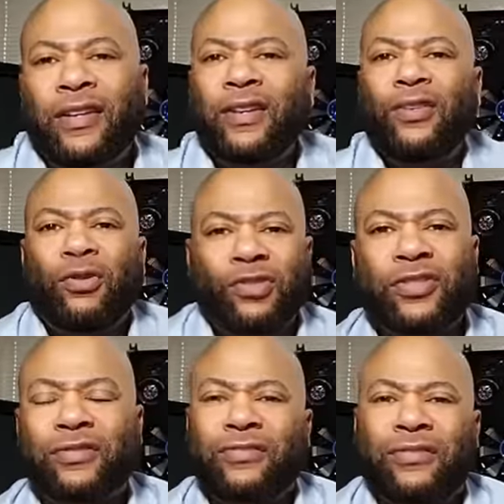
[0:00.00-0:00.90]
you know
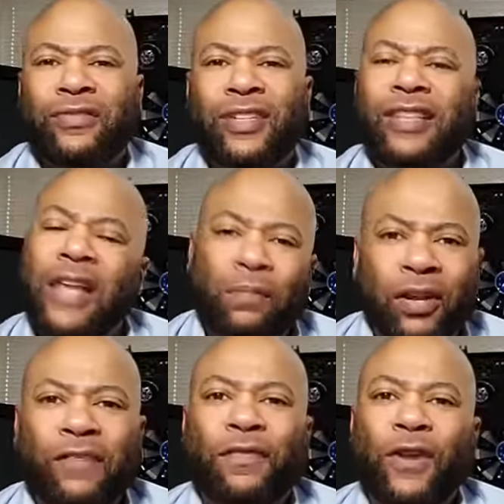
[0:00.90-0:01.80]
just get that
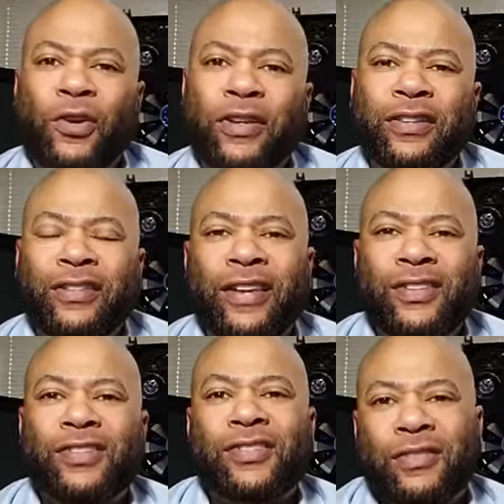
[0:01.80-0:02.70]
blood flowing
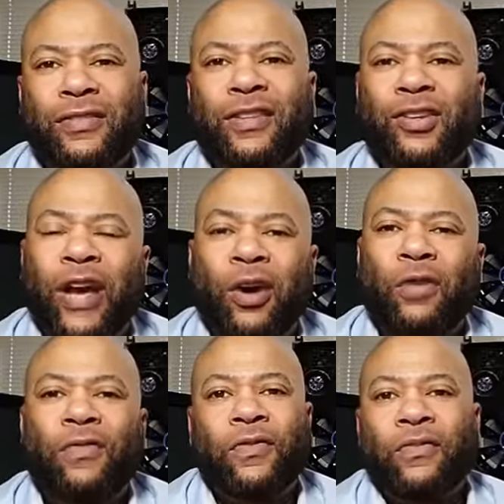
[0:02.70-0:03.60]
and just your
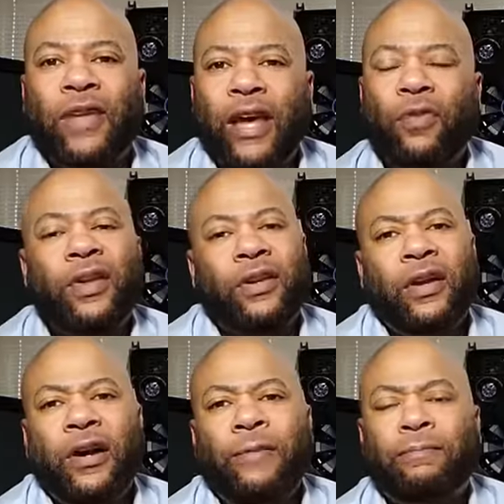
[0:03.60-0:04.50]
health health and
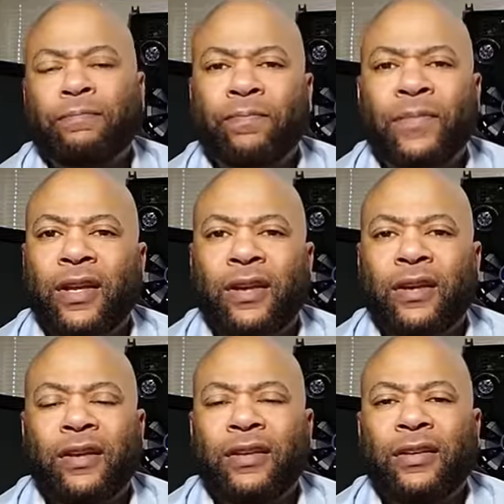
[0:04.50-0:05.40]
um,
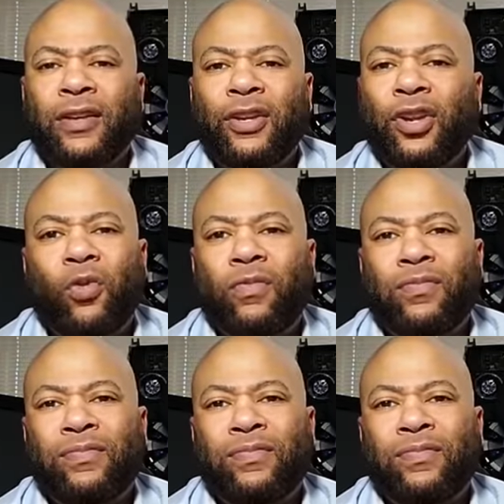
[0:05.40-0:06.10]
you know